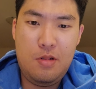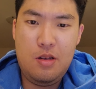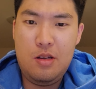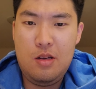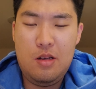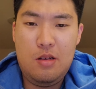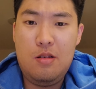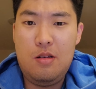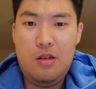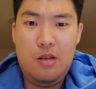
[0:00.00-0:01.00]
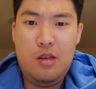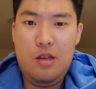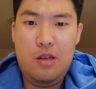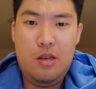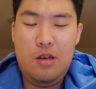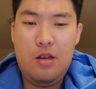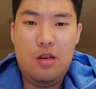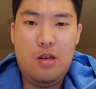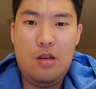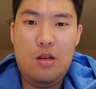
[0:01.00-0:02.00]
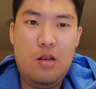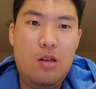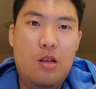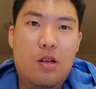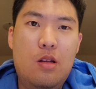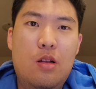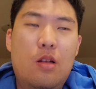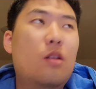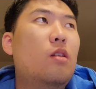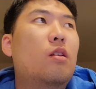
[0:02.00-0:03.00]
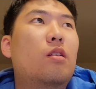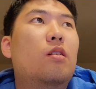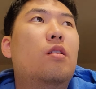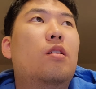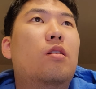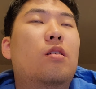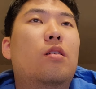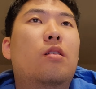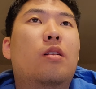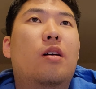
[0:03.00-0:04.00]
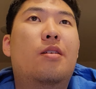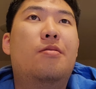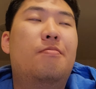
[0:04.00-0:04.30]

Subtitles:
Nobody speaks.